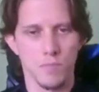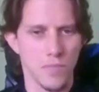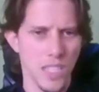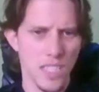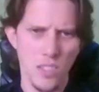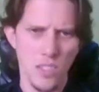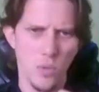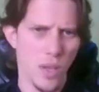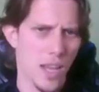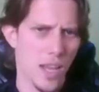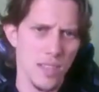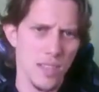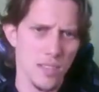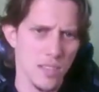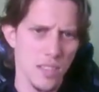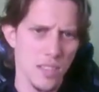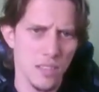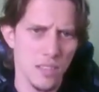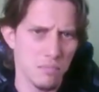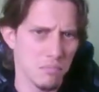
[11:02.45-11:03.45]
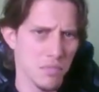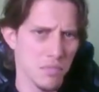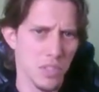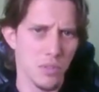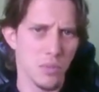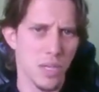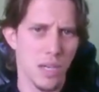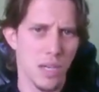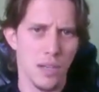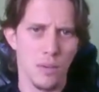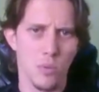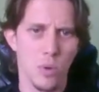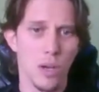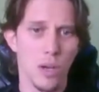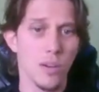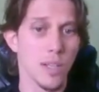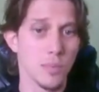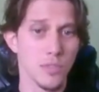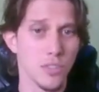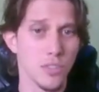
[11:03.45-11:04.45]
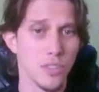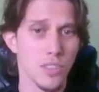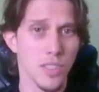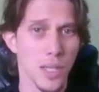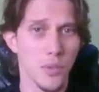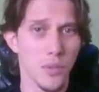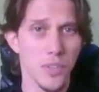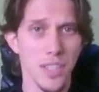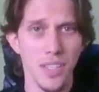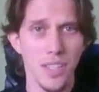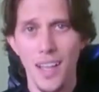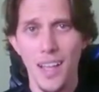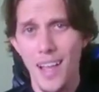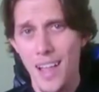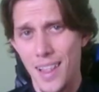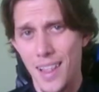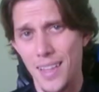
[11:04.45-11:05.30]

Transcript: That's the way I see it. You are welcome to disagree.